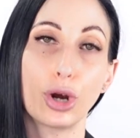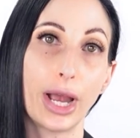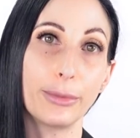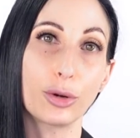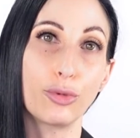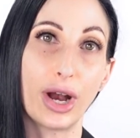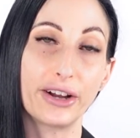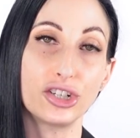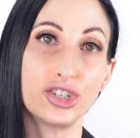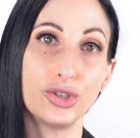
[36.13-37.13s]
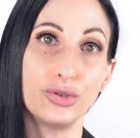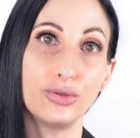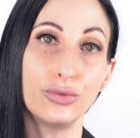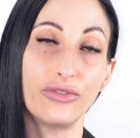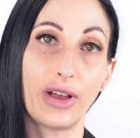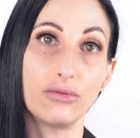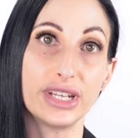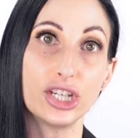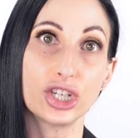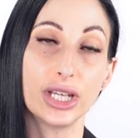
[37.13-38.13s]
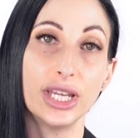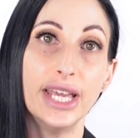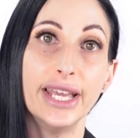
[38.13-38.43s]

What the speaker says: primer prior to foundation